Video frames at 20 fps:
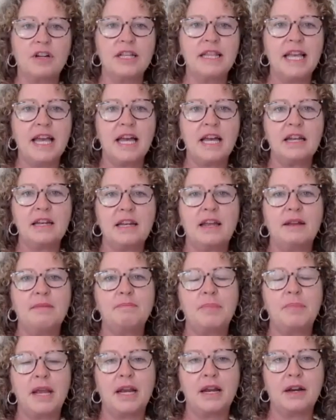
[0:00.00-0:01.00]
that and
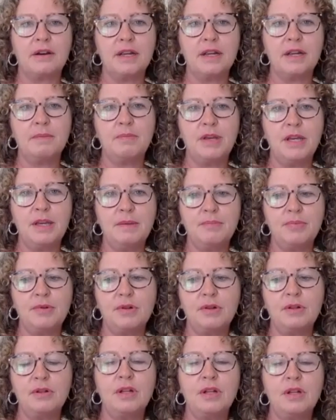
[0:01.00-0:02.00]
pairing
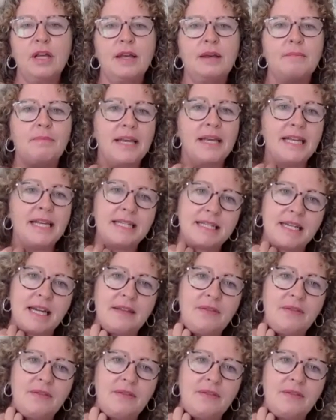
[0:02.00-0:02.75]
people based on